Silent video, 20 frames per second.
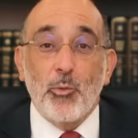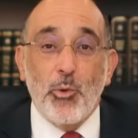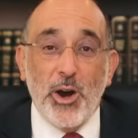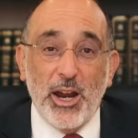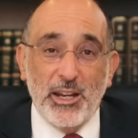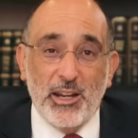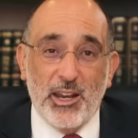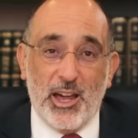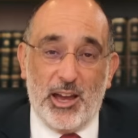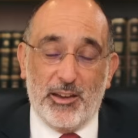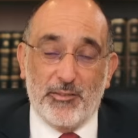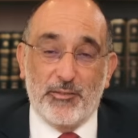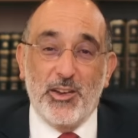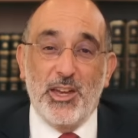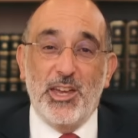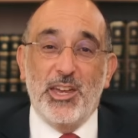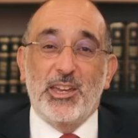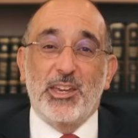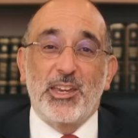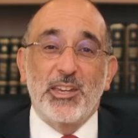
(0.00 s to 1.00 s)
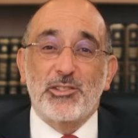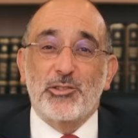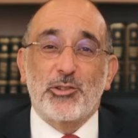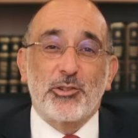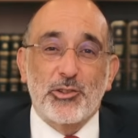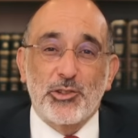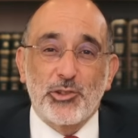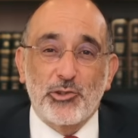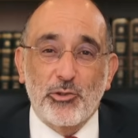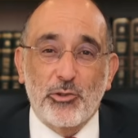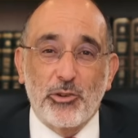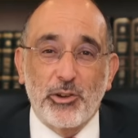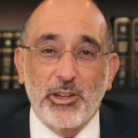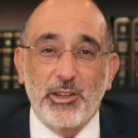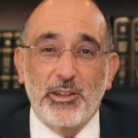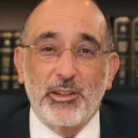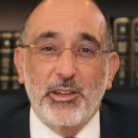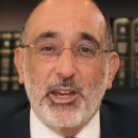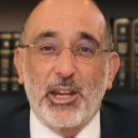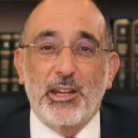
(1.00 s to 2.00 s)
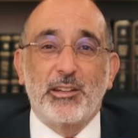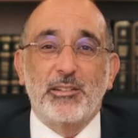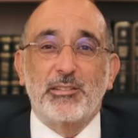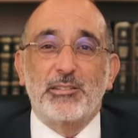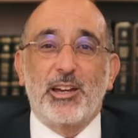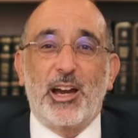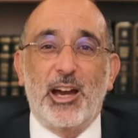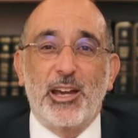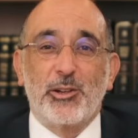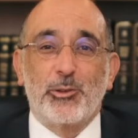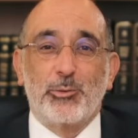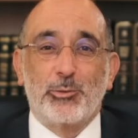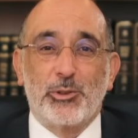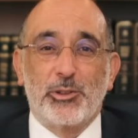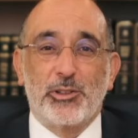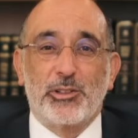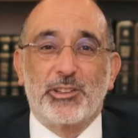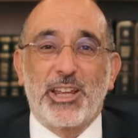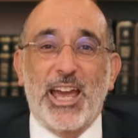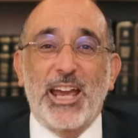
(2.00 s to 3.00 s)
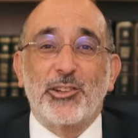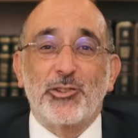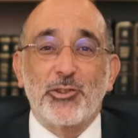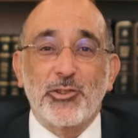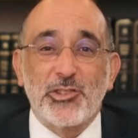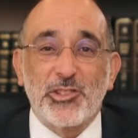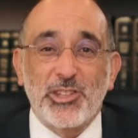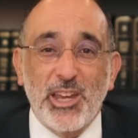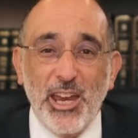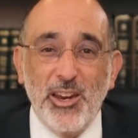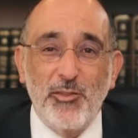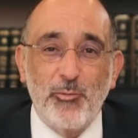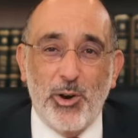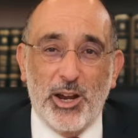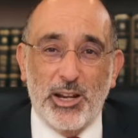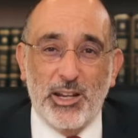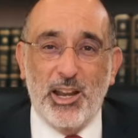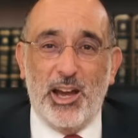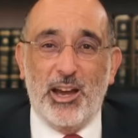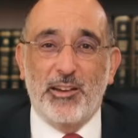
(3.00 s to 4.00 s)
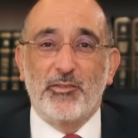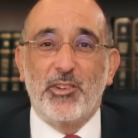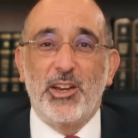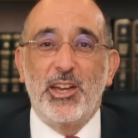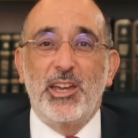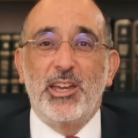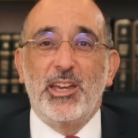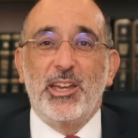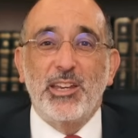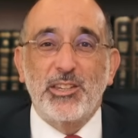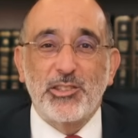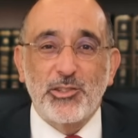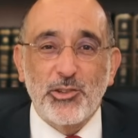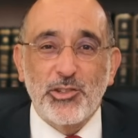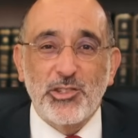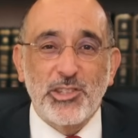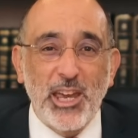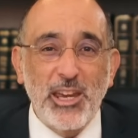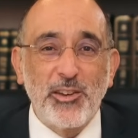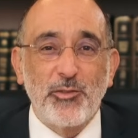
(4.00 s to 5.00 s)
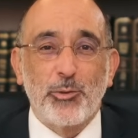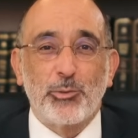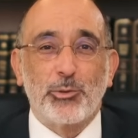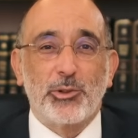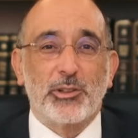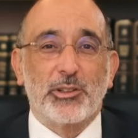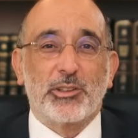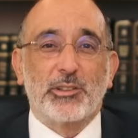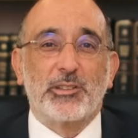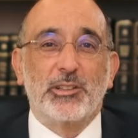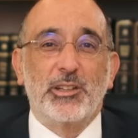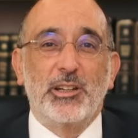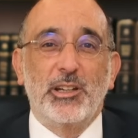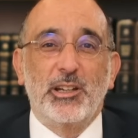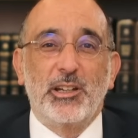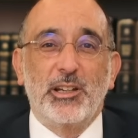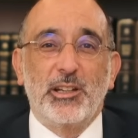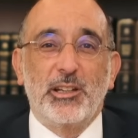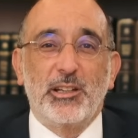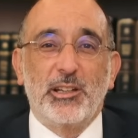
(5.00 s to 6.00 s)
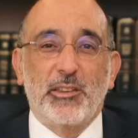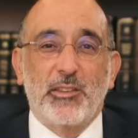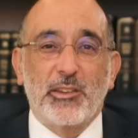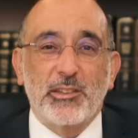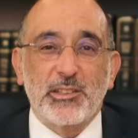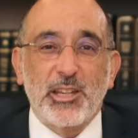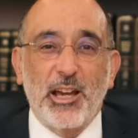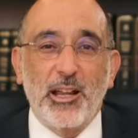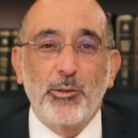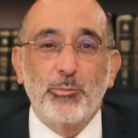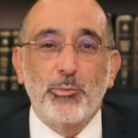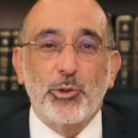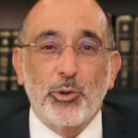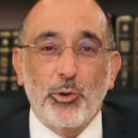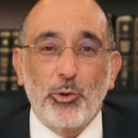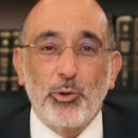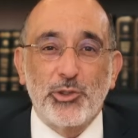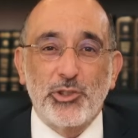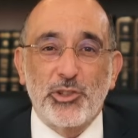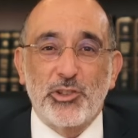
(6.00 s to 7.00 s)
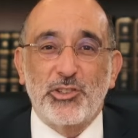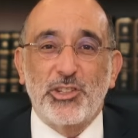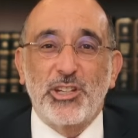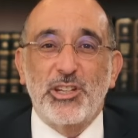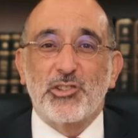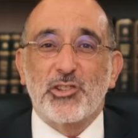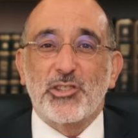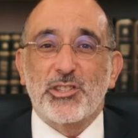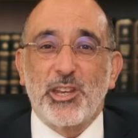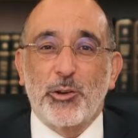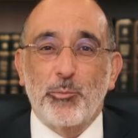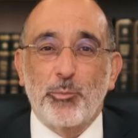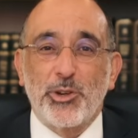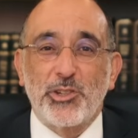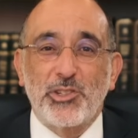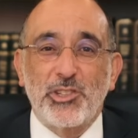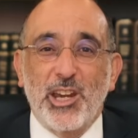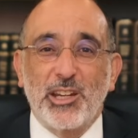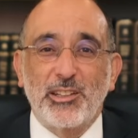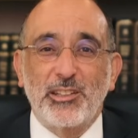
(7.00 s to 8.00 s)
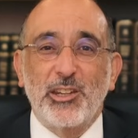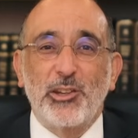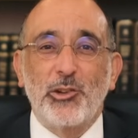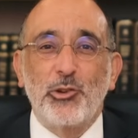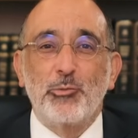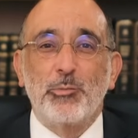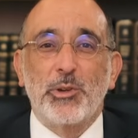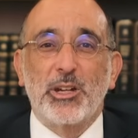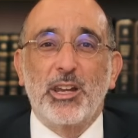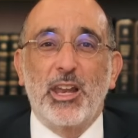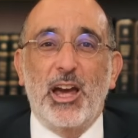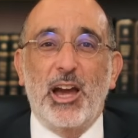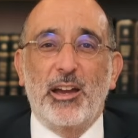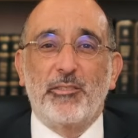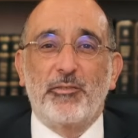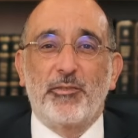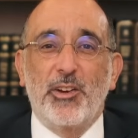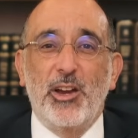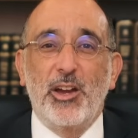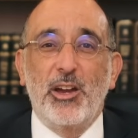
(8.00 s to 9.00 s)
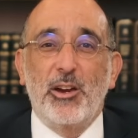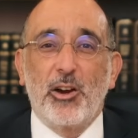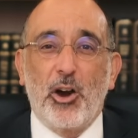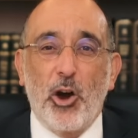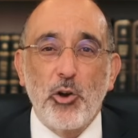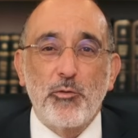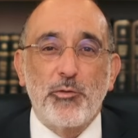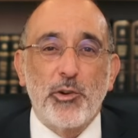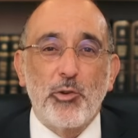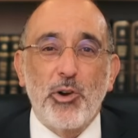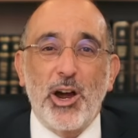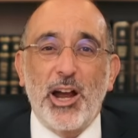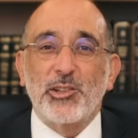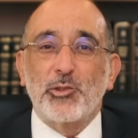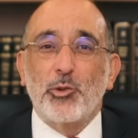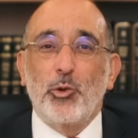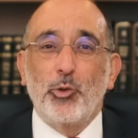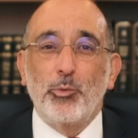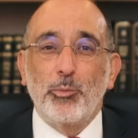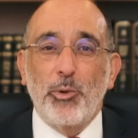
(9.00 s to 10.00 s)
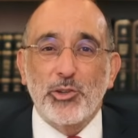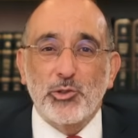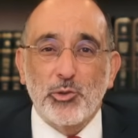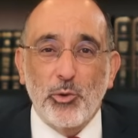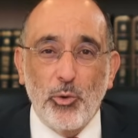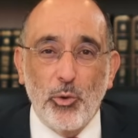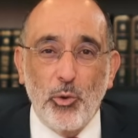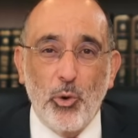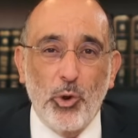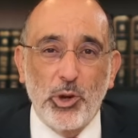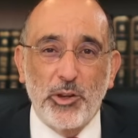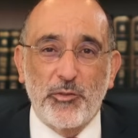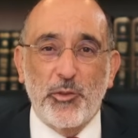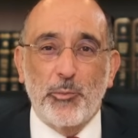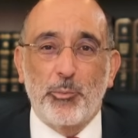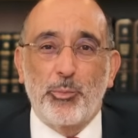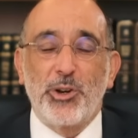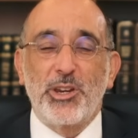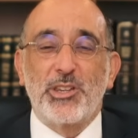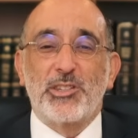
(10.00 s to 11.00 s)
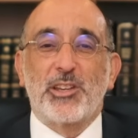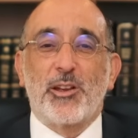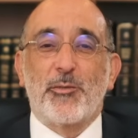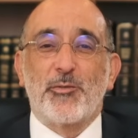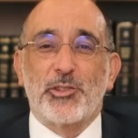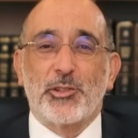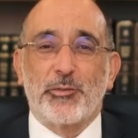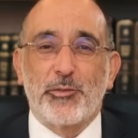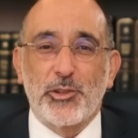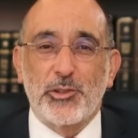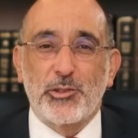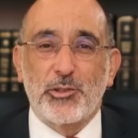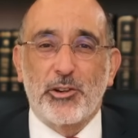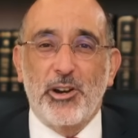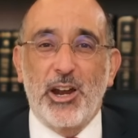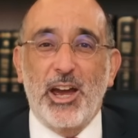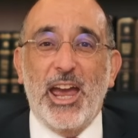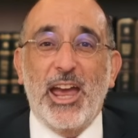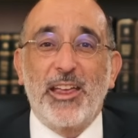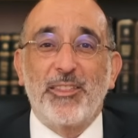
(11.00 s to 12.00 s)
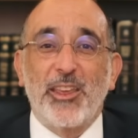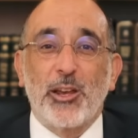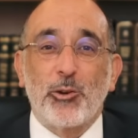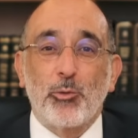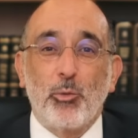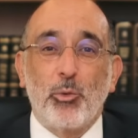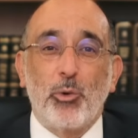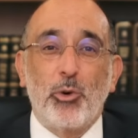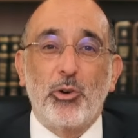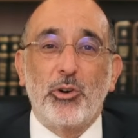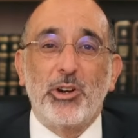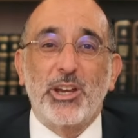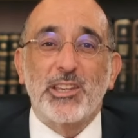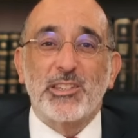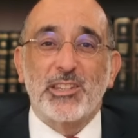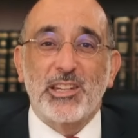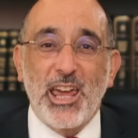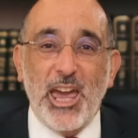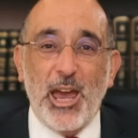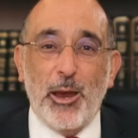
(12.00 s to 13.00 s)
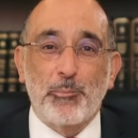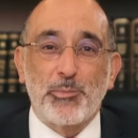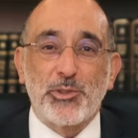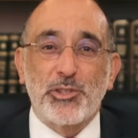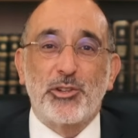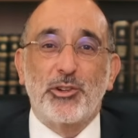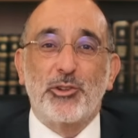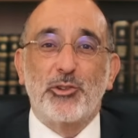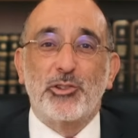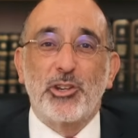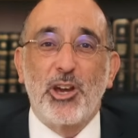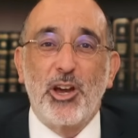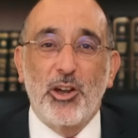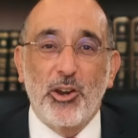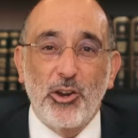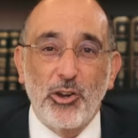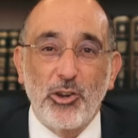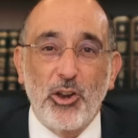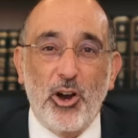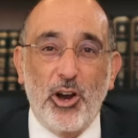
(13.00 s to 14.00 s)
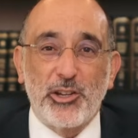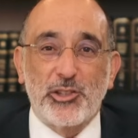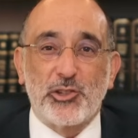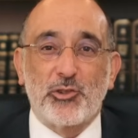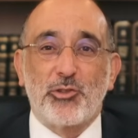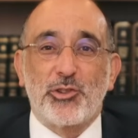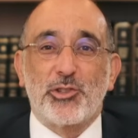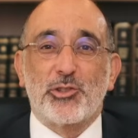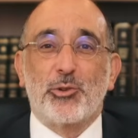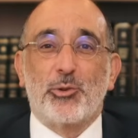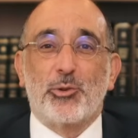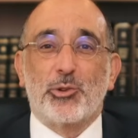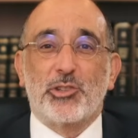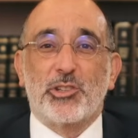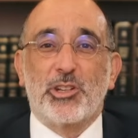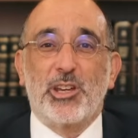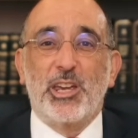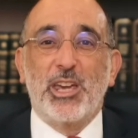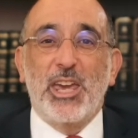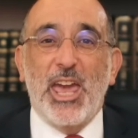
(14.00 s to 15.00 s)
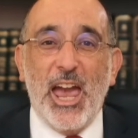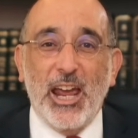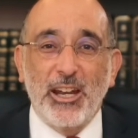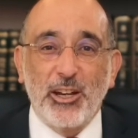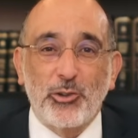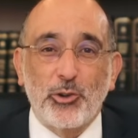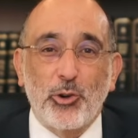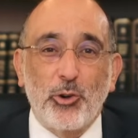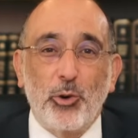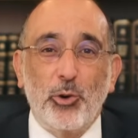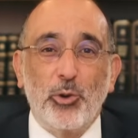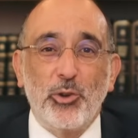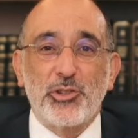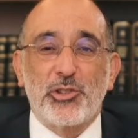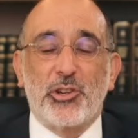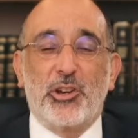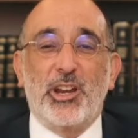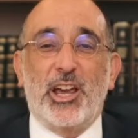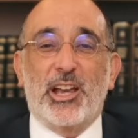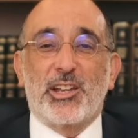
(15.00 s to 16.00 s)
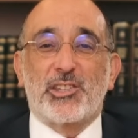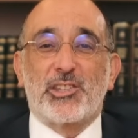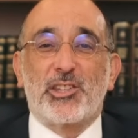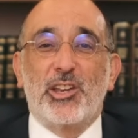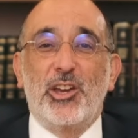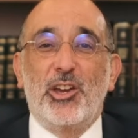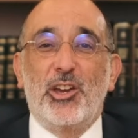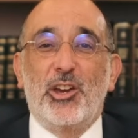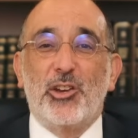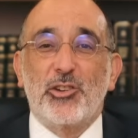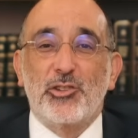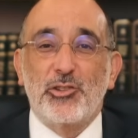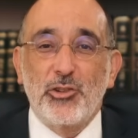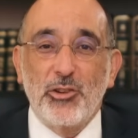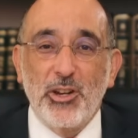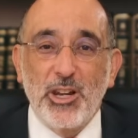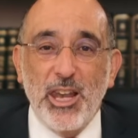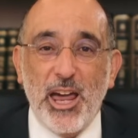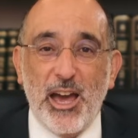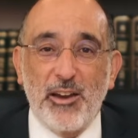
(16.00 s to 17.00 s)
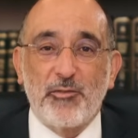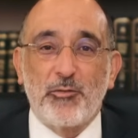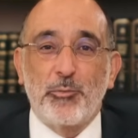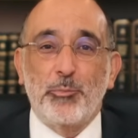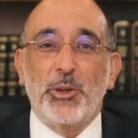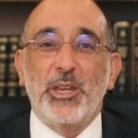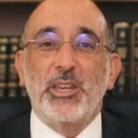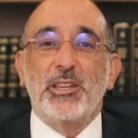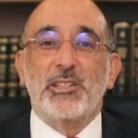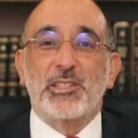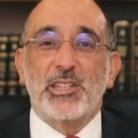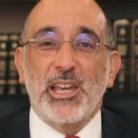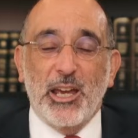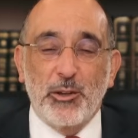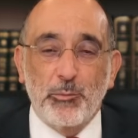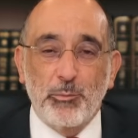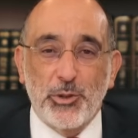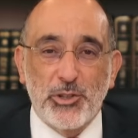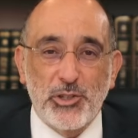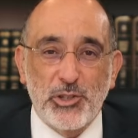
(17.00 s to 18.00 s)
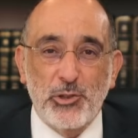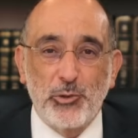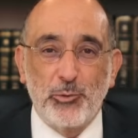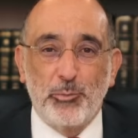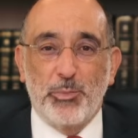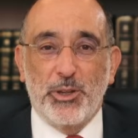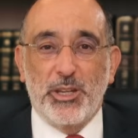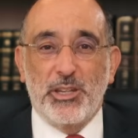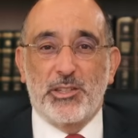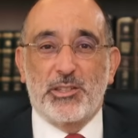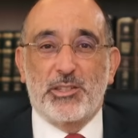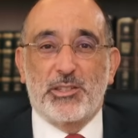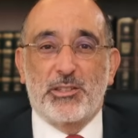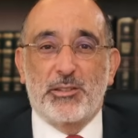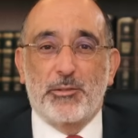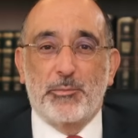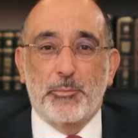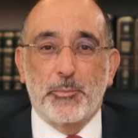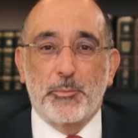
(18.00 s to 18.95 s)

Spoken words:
one life is to destroy an entire world, and to save one life is to save a world. The Talmud also teaches that protecting human life overrides almost all of the precepts of the Torah, and that war is an absolute last resort, and it calls on us to love peace and pursue peace.